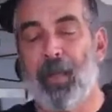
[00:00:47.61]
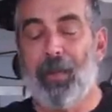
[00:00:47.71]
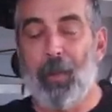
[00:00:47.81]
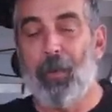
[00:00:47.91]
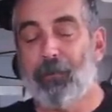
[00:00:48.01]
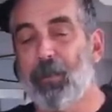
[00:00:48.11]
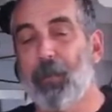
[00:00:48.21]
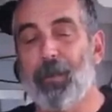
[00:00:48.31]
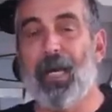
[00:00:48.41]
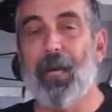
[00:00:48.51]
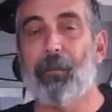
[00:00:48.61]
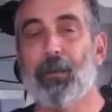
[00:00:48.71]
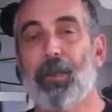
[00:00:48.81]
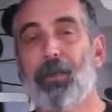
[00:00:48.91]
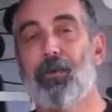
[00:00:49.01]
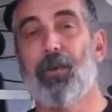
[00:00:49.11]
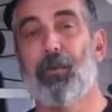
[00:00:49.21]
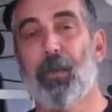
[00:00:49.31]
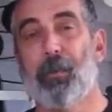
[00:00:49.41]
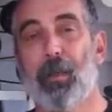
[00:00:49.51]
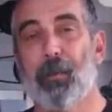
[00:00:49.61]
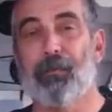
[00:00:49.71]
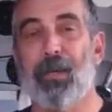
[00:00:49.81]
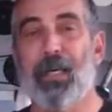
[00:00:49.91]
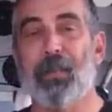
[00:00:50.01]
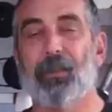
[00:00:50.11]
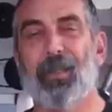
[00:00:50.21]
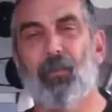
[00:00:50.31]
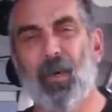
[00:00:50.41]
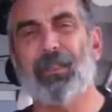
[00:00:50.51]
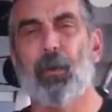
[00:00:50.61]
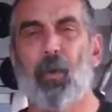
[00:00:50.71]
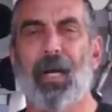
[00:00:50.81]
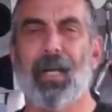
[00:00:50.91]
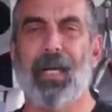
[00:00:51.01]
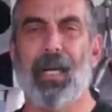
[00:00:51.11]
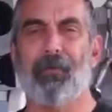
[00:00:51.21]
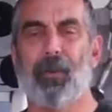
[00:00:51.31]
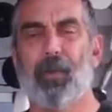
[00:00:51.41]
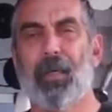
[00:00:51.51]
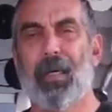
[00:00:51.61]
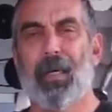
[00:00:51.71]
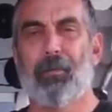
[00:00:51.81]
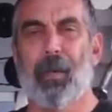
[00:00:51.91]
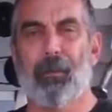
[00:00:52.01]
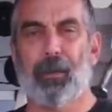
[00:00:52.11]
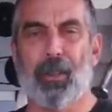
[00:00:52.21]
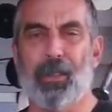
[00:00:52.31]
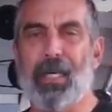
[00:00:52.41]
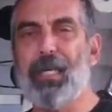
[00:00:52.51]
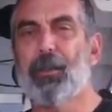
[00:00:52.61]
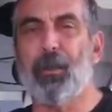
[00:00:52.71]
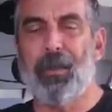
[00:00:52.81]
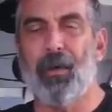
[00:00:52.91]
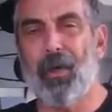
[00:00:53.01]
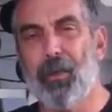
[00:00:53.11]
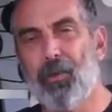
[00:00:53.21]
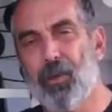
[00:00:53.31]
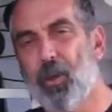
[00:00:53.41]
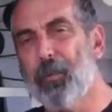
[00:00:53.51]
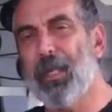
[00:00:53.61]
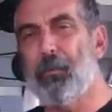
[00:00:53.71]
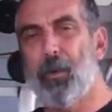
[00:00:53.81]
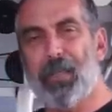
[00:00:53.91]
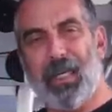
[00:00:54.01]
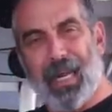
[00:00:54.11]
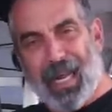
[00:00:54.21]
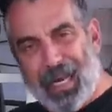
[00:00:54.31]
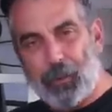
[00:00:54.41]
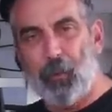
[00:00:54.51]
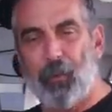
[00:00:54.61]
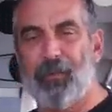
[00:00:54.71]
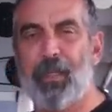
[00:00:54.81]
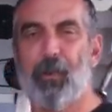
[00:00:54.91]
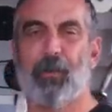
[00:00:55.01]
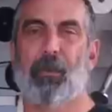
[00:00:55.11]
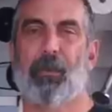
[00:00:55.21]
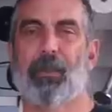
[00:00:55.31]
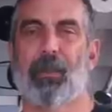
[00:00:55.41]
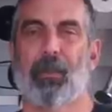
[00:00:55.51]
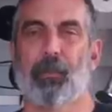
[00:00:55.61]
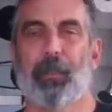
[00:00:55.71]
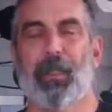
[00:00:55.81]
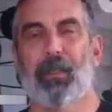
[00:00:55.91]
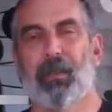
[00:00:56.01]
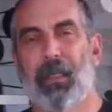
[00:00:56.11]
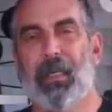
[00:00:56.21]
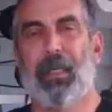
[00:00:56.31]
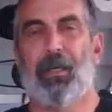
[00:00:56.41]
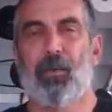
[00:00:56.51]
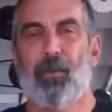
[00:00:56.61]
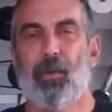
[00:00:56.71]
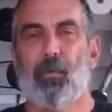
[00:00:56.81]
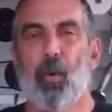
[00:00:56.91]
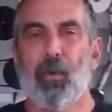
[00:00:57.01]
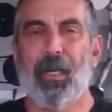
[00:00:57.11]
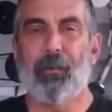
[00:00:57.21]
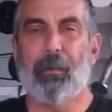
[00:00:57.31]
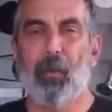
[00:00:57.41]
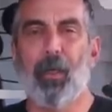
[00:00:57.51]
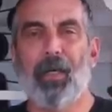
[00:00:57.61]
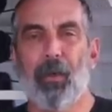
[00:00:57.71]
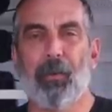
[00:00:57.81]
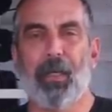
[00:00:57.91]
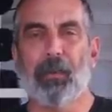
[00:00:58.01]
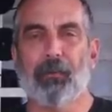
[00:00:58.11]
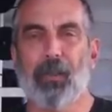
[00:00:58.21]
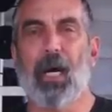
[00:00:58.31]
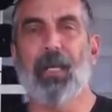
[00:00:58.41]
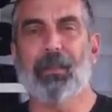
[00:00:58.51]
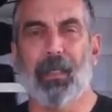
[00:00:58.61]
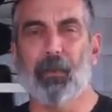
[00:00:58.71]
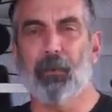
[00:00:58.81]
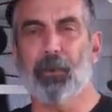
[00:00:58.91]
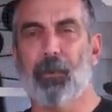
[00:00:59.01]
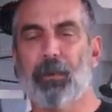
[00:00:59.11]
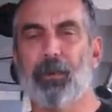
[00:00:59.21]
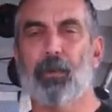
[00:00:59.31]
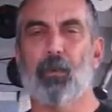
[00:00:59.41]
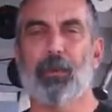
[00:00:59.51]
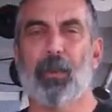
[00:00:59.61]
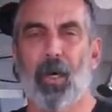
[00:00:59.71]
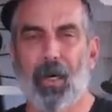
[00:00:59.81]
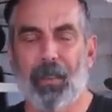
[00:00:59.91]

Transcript: That way, if something happens on YouTube, you'll be able to find us. And once in a while, I have to publish a teaser here on YouTube and then put the actual video someplace else because YouTube won't let me put it here because of content restrictions, which are